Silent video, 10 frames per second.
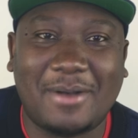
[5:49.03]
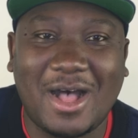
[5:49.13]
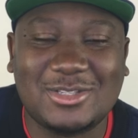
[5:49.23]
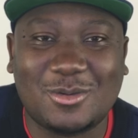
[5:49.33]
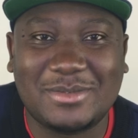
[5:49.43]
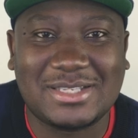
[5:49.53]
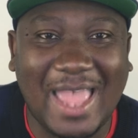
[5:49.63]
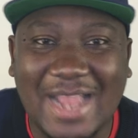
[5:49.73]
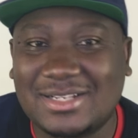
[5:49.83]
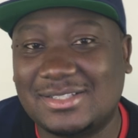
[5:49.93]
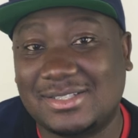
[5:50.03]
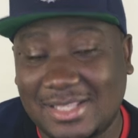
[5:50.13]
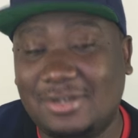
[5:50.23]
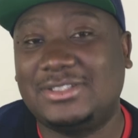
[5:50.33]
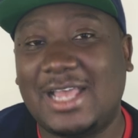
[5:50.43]
Barnes or Mr. Atkinson;
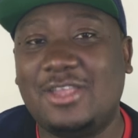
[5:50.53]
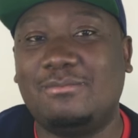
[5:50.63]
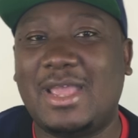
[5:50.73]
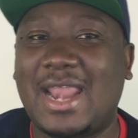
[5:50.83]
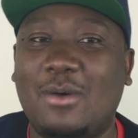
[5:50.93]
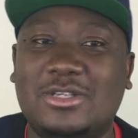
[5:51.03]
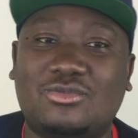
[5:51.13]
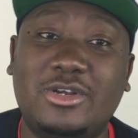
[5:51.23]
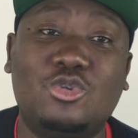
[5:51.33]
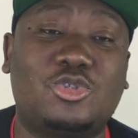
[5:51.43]
they'll tell you, man, I was real